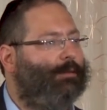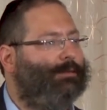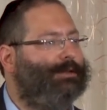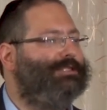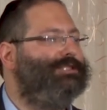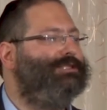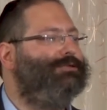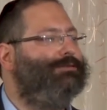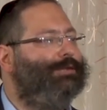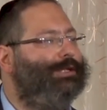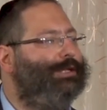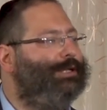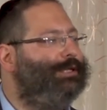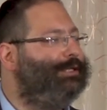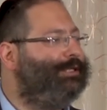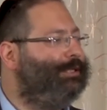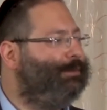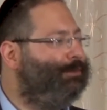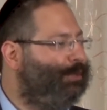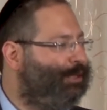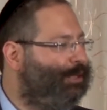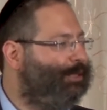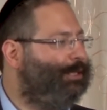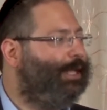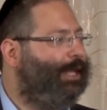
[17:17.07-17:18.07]
what
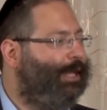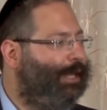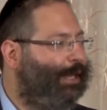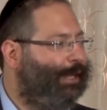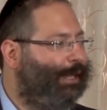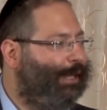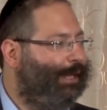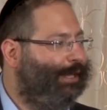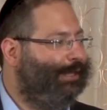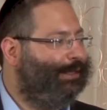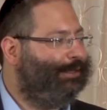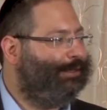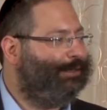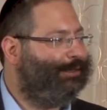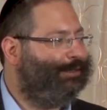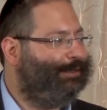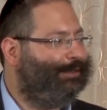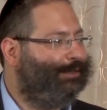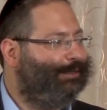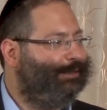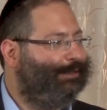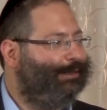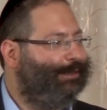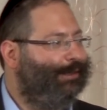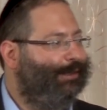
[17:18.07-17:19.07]
Judaism is saying
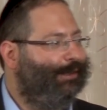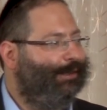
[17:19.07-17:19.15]
is,